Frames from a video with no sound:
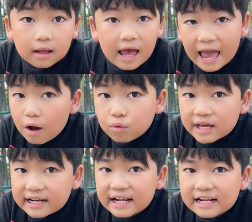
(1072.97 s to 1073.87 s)
How
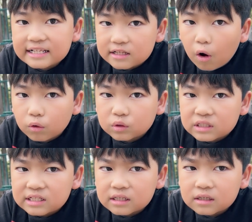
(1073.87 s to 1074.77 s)
can an
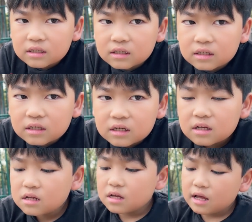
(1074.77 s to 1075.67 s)
adult
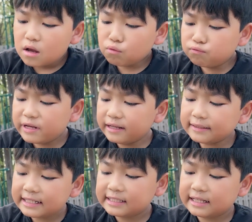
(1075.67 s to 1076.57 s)

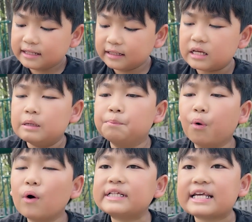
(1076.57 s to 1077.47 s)
realistically
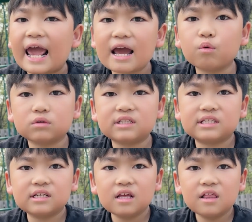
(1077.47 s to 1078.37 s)
point
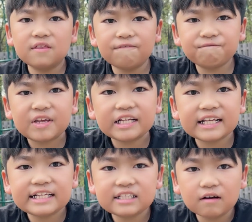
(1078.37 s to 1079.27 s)
out the
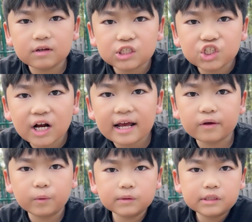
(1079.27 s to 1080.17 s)
feelings of a
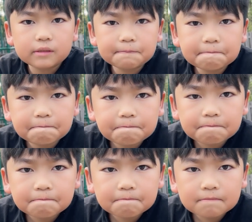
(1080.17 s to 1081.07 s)
child?
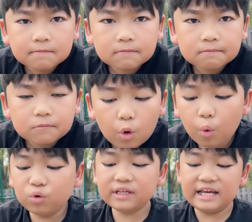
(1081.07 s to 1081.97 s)

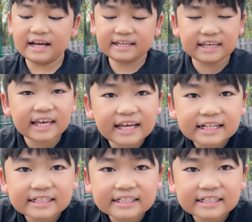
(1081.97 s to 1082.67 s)
Only a kid